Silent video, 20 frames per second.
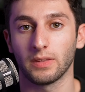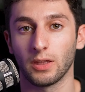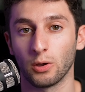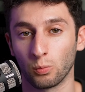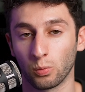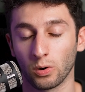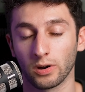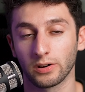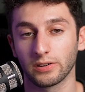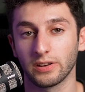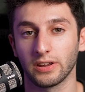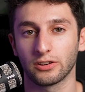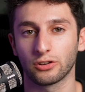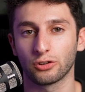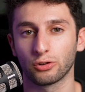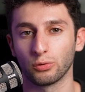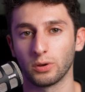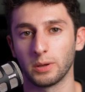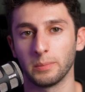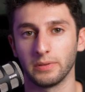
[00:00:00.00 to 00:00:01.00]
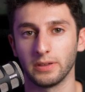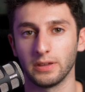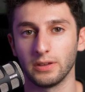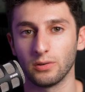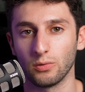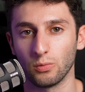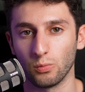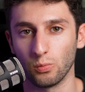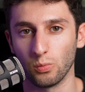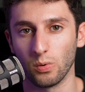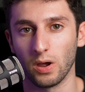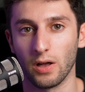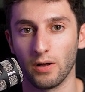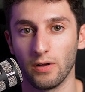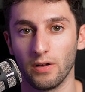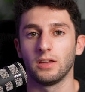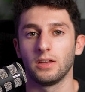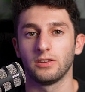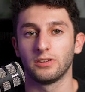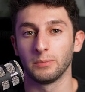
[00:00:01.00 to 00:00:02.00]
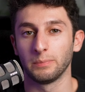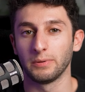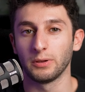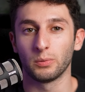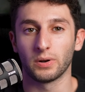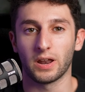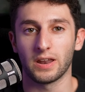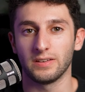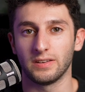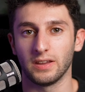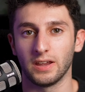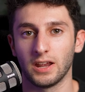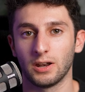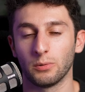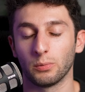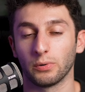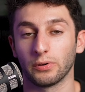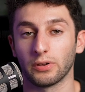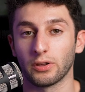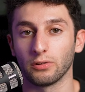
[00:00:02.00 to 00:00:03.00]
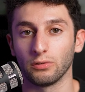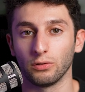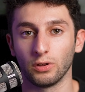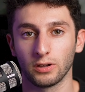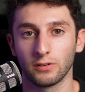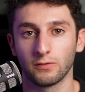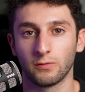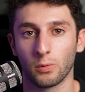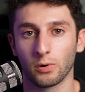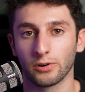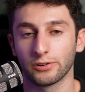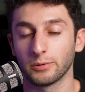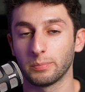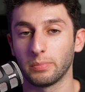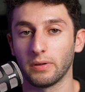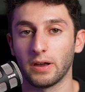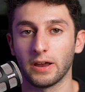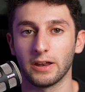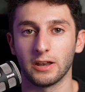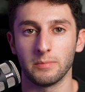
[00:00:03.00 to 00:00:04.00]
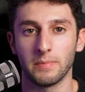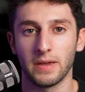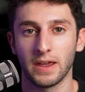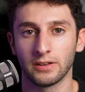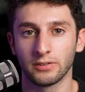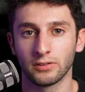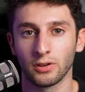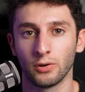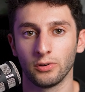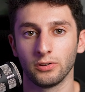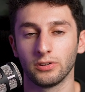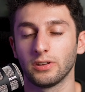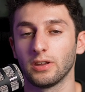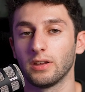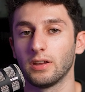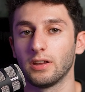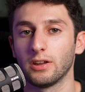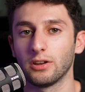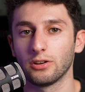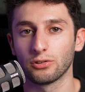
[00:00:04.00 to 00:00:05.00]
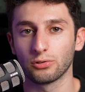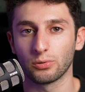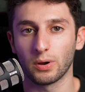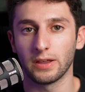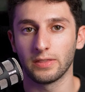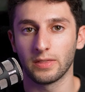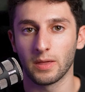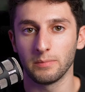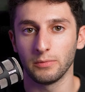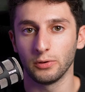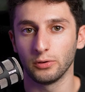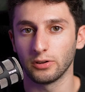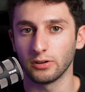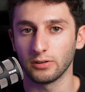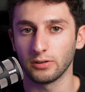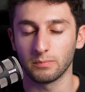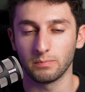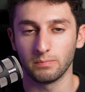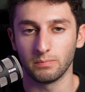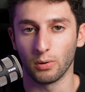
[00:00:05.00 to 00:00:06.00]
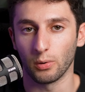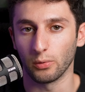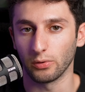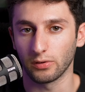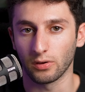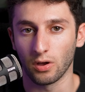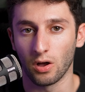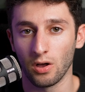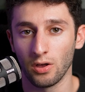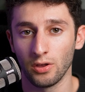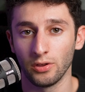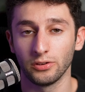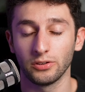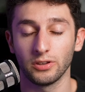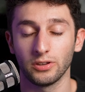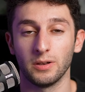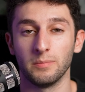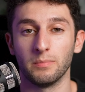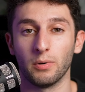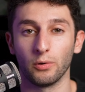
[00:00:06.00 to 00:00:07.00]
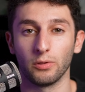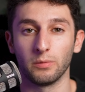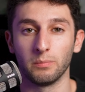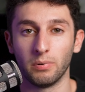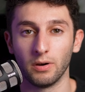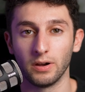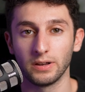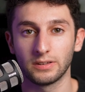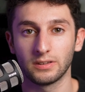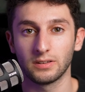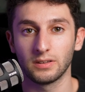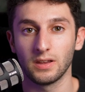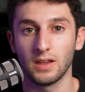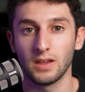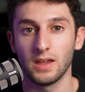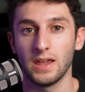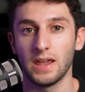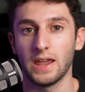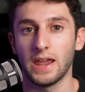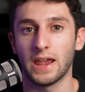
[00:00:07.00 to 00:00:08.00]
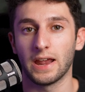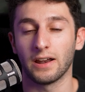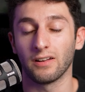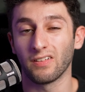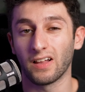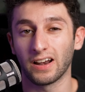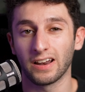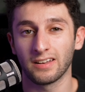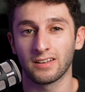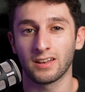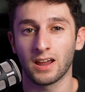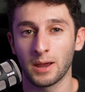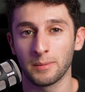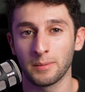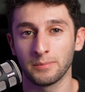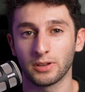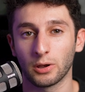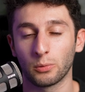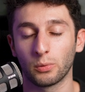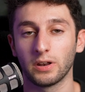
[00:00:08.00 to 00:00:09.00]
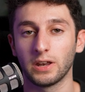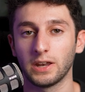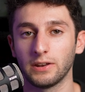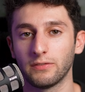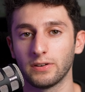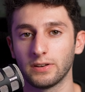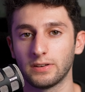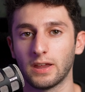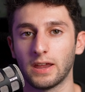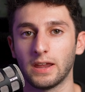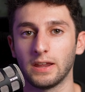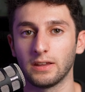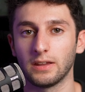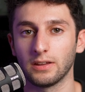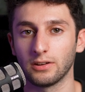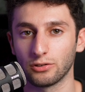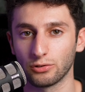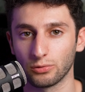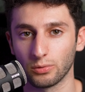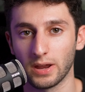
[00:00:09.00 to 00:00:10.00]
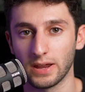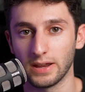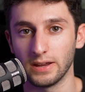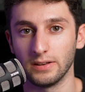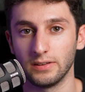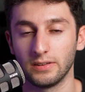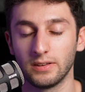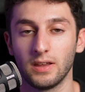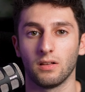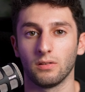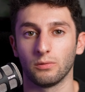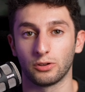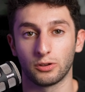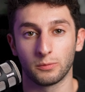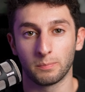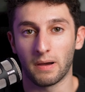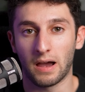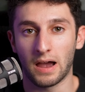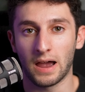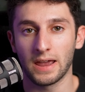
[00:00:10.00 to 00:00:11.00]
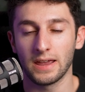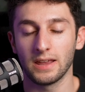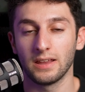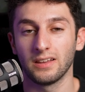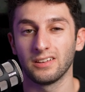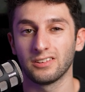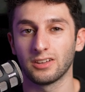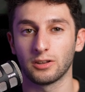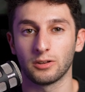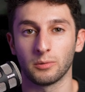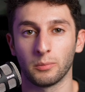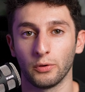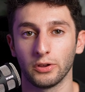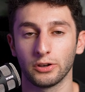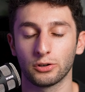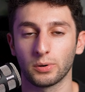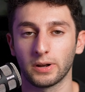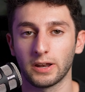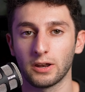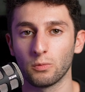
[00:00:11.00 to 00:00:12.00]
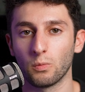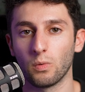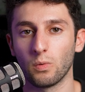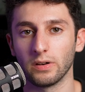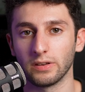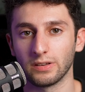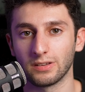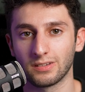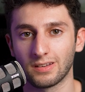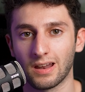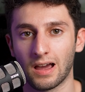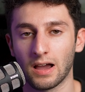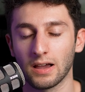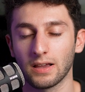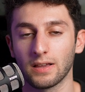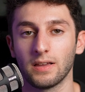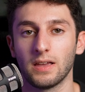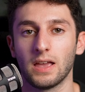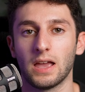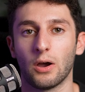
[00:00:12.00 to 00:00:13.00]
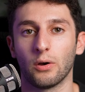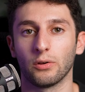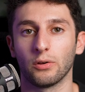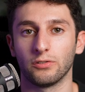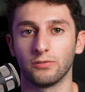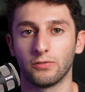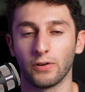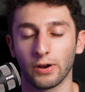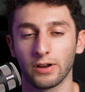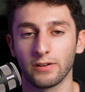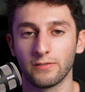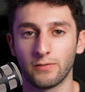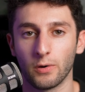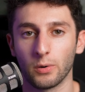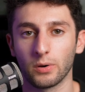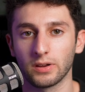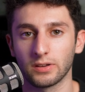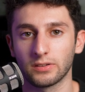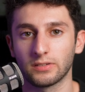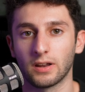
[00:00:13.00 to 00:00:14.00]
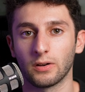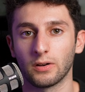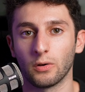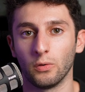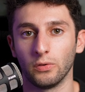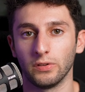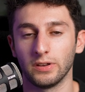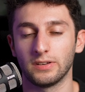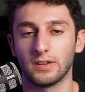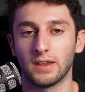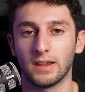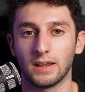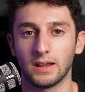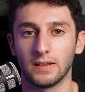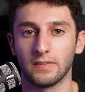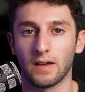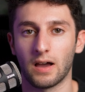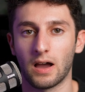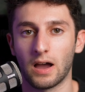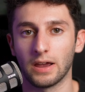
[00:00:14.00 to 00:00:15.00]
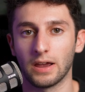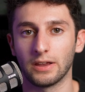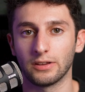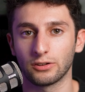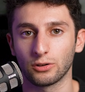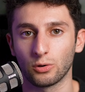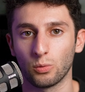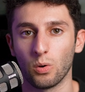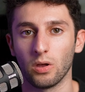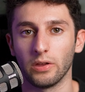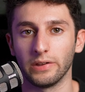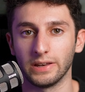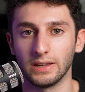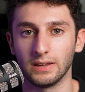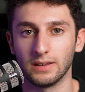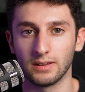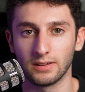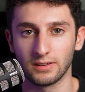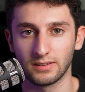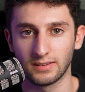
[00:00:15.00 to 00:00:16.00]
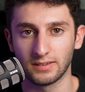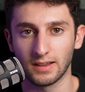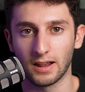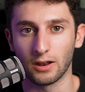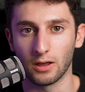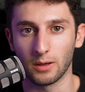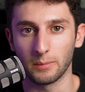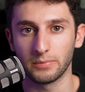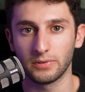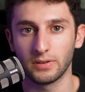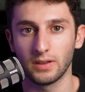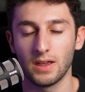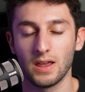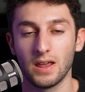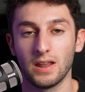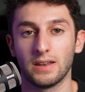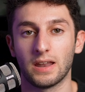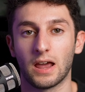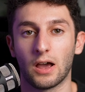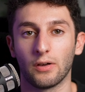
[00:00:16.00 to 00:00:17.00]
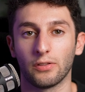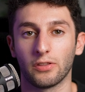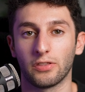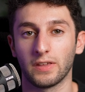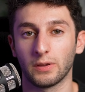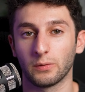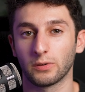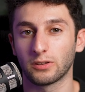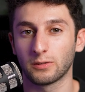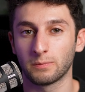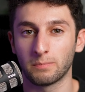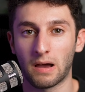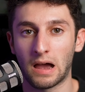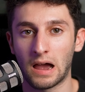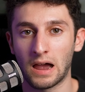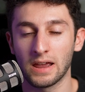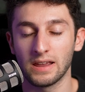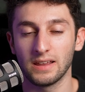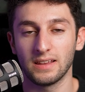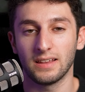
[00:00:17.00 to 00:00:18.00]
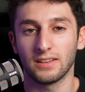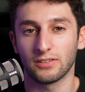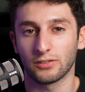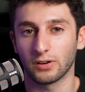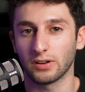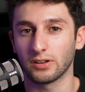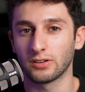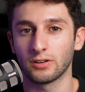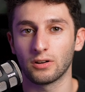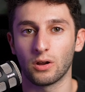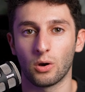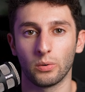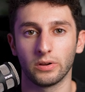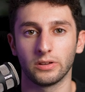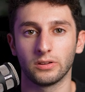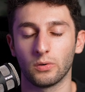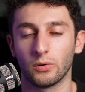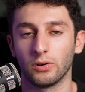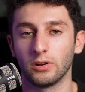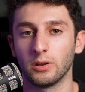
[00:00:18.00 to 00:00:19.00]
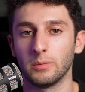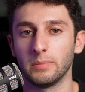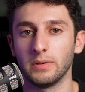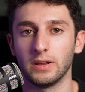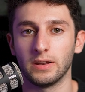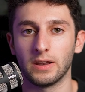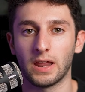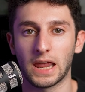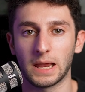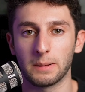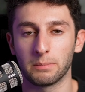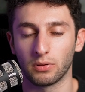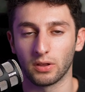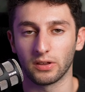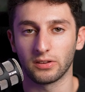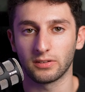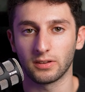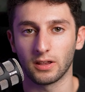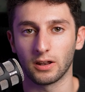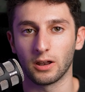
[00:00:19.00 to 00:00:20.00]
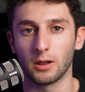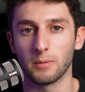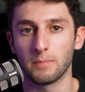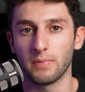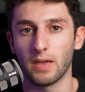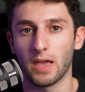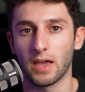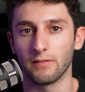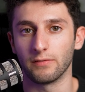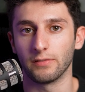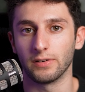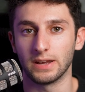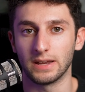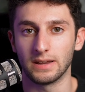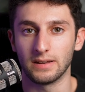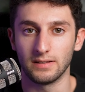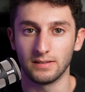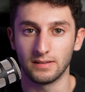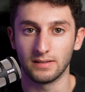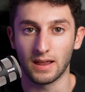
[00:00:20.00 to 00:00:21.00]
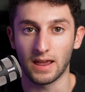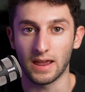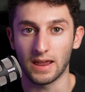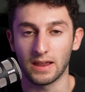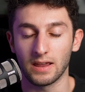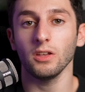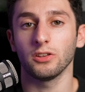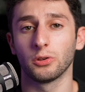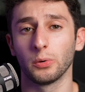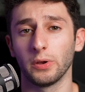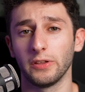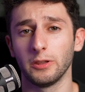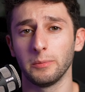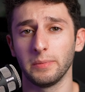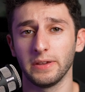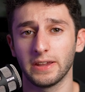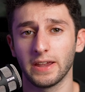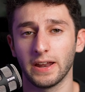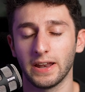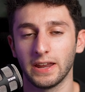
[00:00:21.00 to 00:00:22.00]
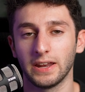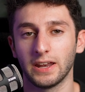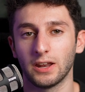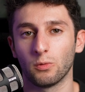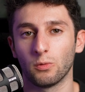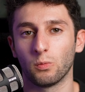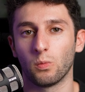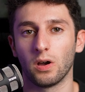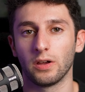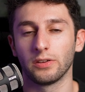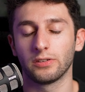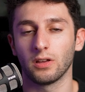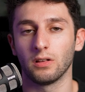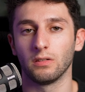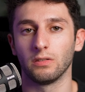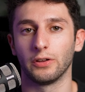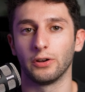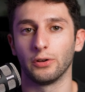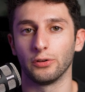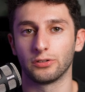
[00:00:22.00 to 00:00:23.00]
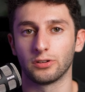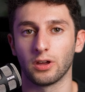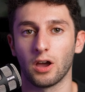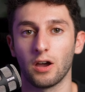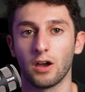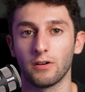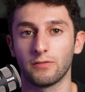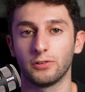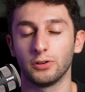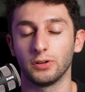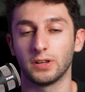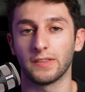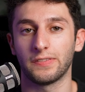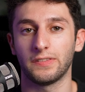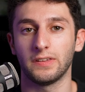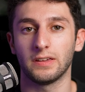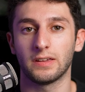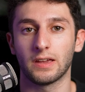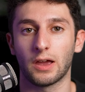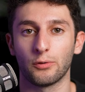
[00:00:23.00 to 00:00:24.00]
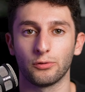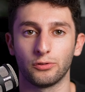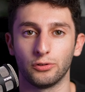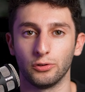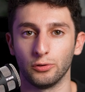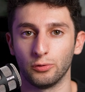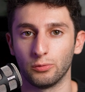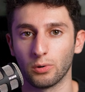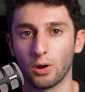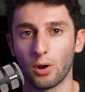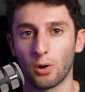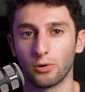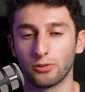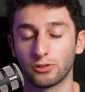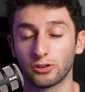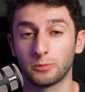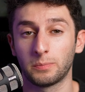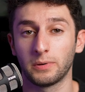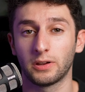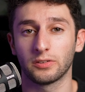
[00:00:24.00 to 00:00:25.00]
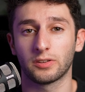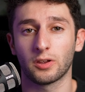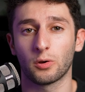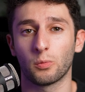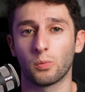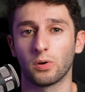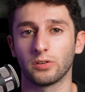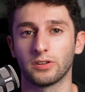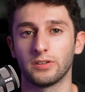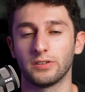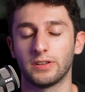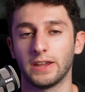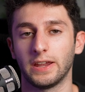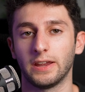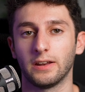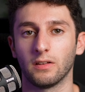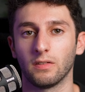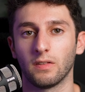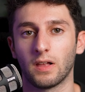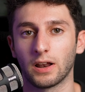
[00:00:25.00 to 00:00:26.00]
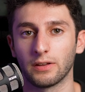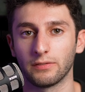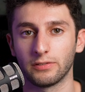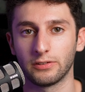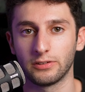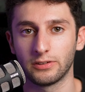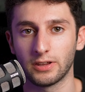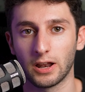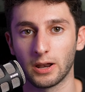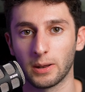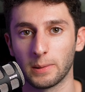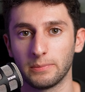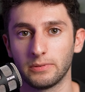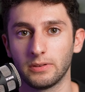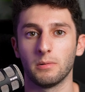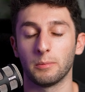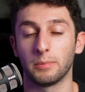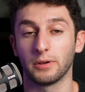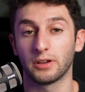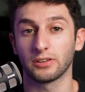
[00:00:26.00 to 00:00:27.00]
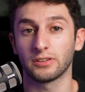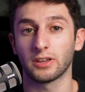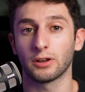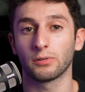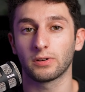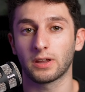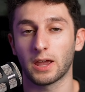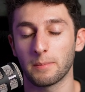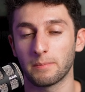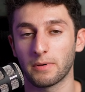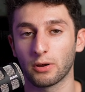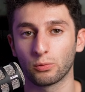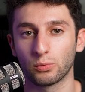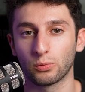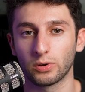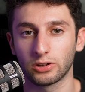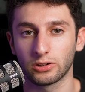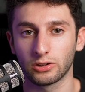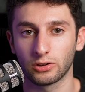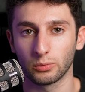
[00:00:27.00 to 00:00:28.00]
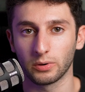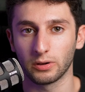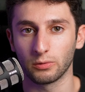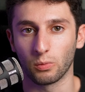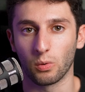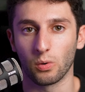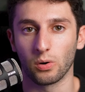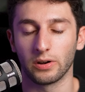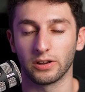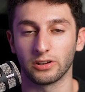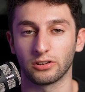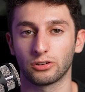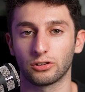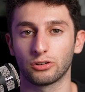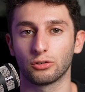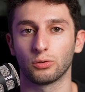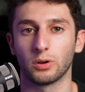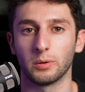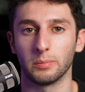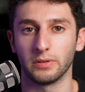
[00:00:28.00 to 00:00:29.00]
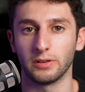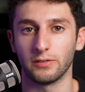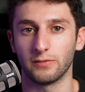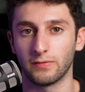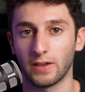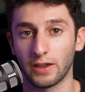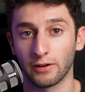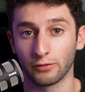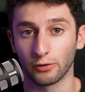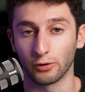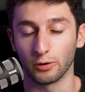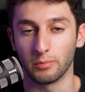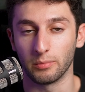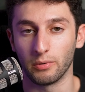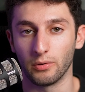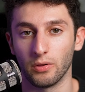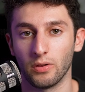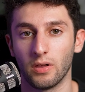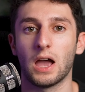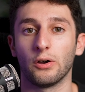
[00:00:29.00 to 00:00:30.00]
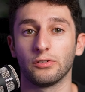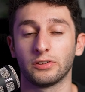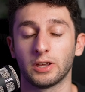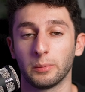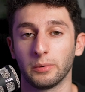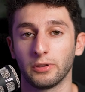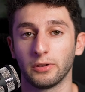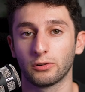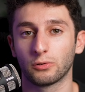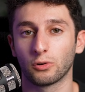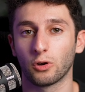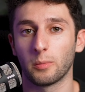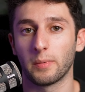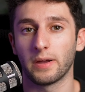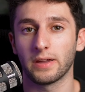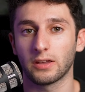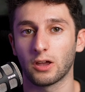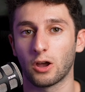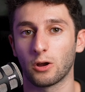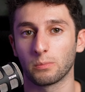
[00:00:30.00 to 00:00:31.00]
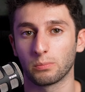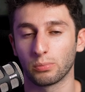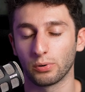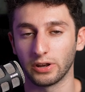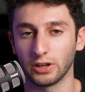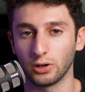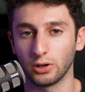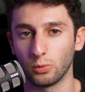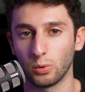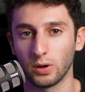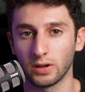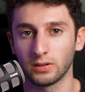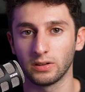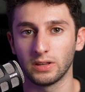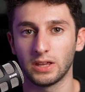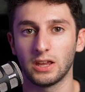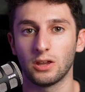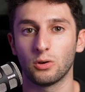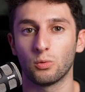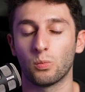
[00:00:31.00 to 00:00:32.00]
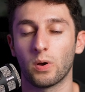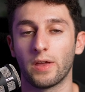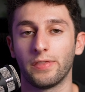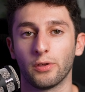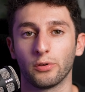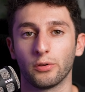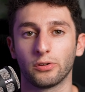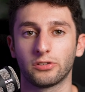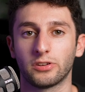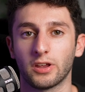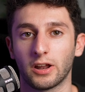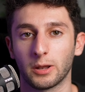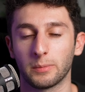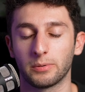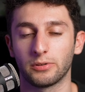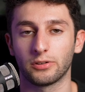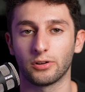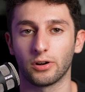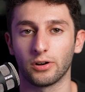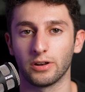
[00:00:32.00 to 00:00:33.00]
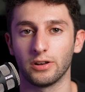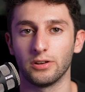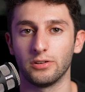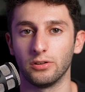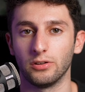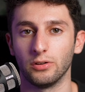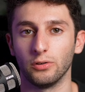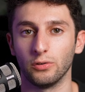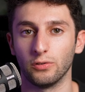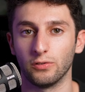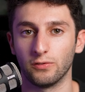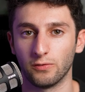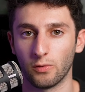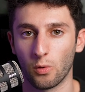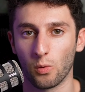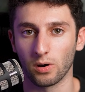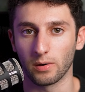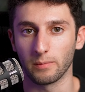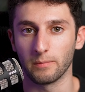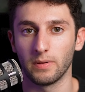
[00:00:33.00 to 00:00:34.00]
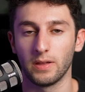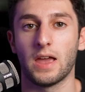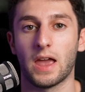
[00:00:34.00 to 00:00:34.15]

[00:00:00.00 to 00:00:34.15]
It worked extremely well. Simply what I did was I would look for supply and demand zones, trade them using both calls and both puts, and a lot of times I wouldn't even take trades. With SPY, since I'm only trading one stock, I was very focused on only taking the highest quality setups. Now, the thing with SPY is there isn't always going to be an A+ setup every day. So in the beginning, it was a little tough to get the account to grow just because I wasn't taking a lot of setups. But because I kept my risk to reward extremely favorable, I was able to grow my account pretty quickly when those setups started to form.